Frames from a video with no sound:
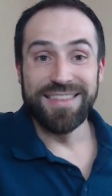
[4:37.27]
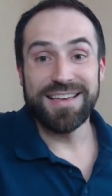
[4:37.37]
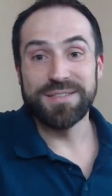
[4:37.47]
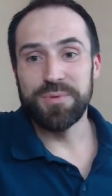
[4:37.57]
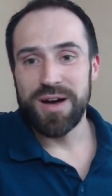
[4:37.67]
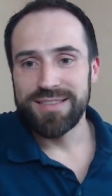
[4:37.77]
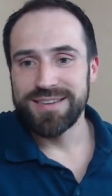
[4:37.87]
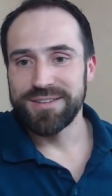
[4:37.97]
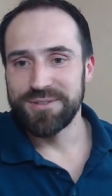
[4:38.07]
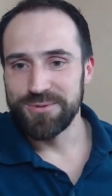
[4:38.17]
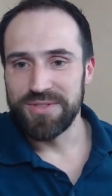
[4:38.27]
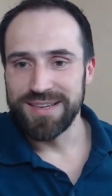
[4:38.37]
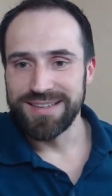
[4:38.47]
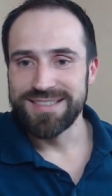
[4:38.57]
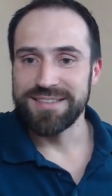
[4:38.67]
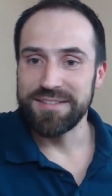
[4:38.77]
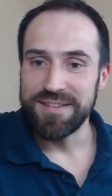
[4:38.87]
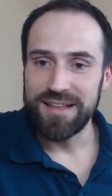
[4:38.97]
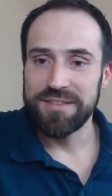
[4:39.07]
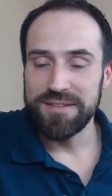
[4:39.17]
that's why they do things
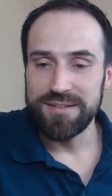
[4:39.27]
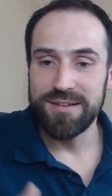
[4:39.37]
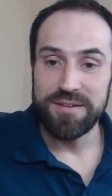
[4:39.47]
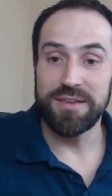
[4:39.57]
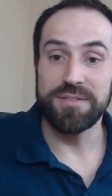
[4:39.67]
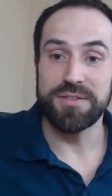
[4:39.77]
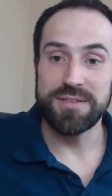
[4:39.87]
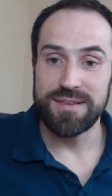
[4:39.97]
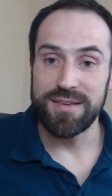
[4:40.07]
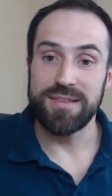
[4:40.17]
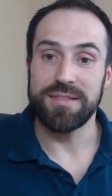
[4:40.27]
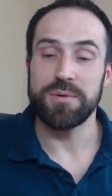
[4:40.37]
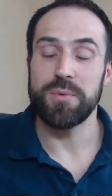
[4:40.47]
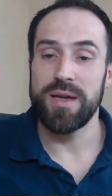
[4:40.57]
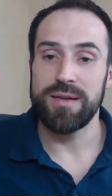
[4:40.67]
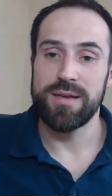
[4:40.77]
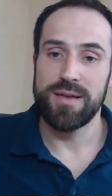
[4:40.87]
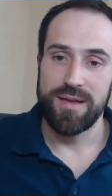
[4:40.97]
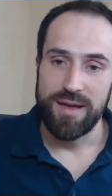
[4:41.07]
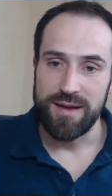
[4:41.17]
not uh, in, the, in, in the way
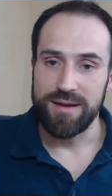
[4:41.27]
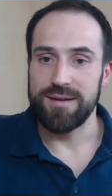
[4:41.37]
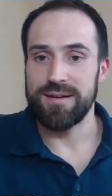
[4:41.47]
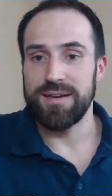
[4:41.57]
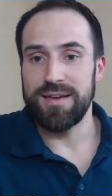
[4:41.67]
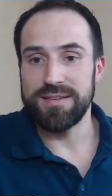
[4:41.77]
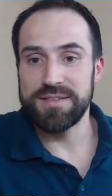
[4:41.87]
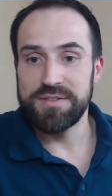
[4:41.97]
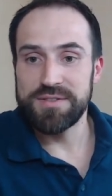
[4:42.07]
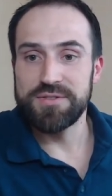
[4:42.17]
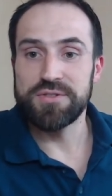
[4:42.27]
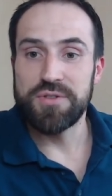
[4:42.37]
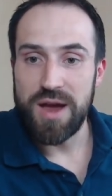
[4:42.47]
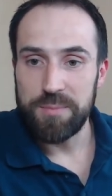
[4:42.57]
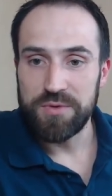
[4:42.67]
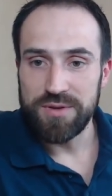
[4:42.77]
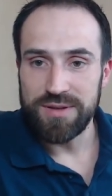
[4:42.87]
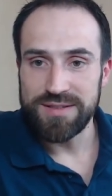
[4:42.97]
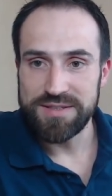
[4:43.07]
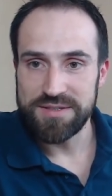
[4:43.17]
uh, as it is described
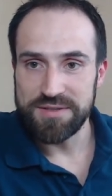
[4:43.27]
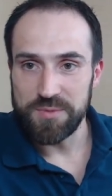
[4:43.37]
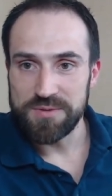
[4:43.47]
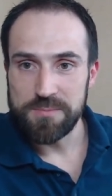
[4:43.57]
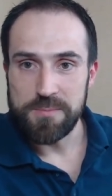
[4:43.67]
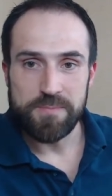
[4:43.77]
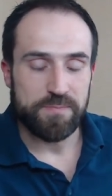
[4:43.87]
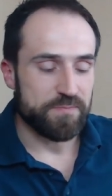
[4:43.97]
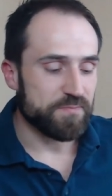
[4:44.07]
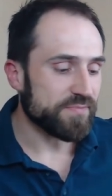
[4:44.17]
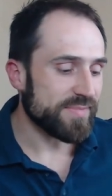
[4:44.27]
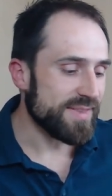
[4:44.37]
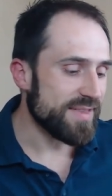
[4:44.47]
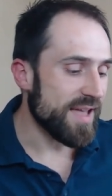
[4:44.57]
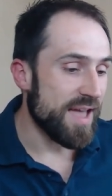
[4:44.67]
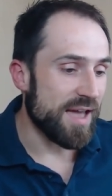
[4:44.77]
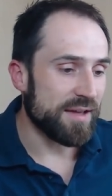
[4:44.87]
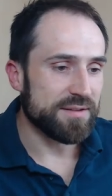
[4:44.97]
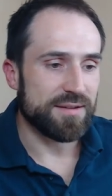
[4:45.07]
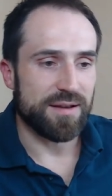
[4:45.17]
in the systems.
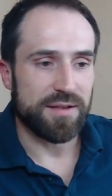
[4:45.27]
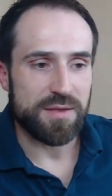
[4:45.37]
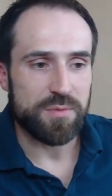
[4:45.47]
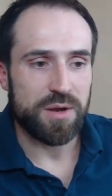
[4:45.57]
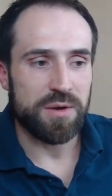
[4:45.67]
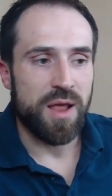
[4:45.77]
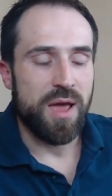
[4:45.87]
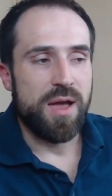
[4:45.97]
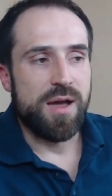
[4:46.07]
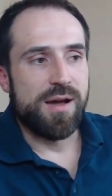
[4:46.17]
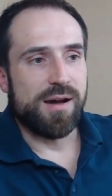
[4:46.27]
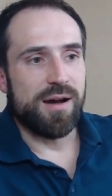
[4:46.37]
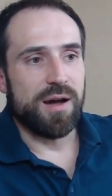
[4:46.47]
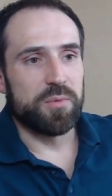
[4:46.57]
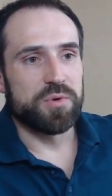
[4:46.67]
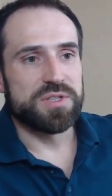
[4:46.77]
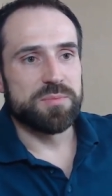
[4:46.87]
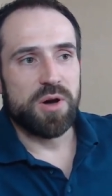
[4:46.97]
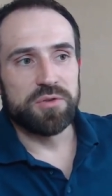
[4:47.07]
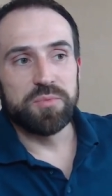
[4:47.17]
And another one uh, was
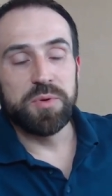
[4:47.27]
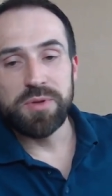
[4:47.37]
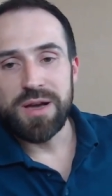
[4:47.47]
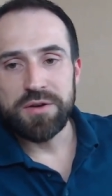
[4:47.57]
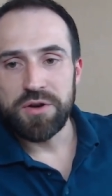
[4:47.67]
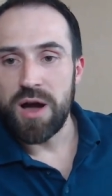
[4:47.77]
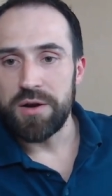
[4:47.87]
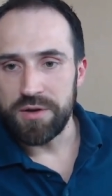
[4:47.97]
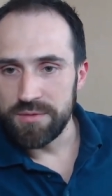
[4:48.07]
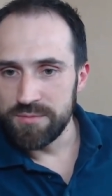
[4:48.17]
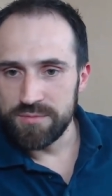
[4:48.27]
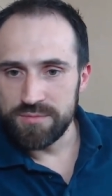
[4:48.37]
about people are in a hurry.